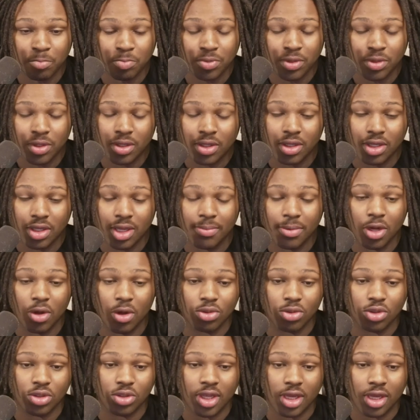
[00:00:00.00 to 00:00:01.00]
Let me know what
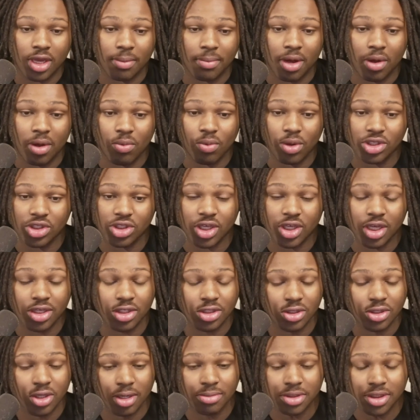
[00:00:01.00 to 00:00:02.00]
you think about what Shannon
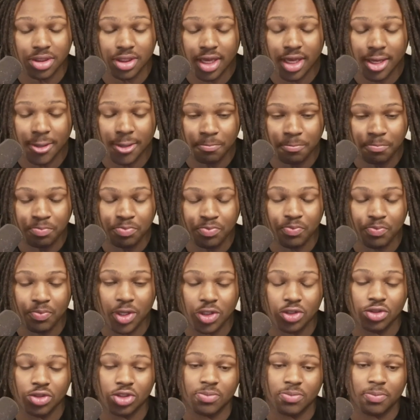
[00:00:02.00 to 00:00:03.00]
Sharpe said. Make
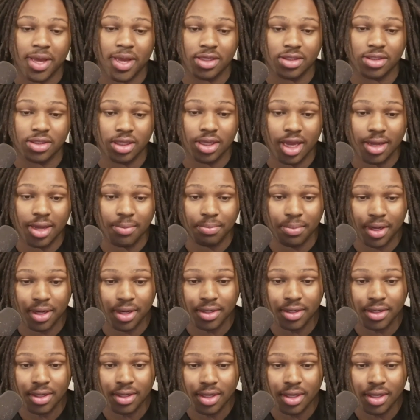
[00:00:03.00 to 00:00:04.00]
sure you smash the like button.
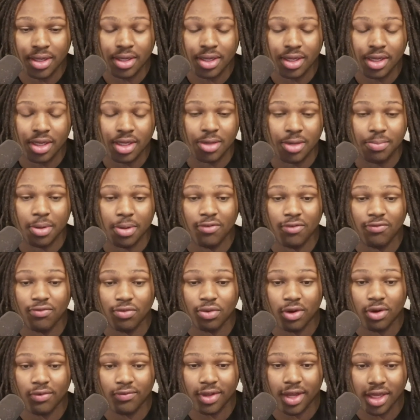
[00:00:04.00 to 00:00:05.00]
Hit the bell for
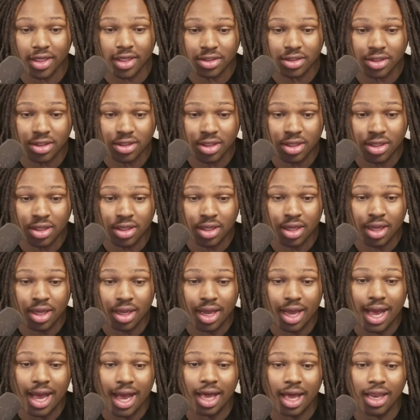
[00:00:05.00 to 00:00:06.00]
notification.
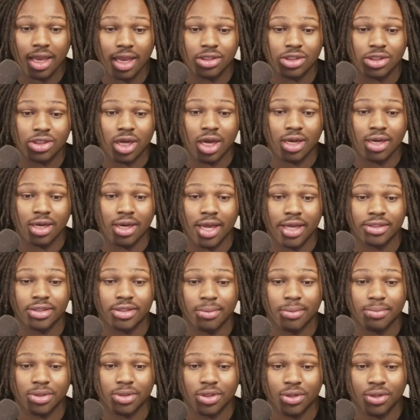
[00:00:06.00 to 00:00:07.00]
I'll holler at y'all next
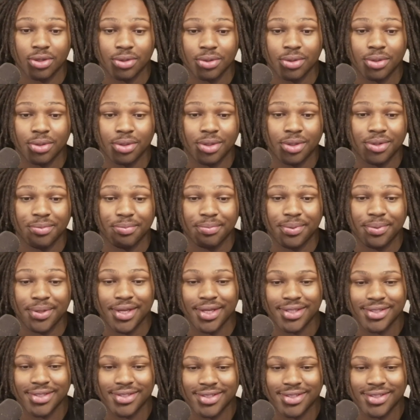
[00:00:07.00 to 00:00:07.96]
episode. Peace.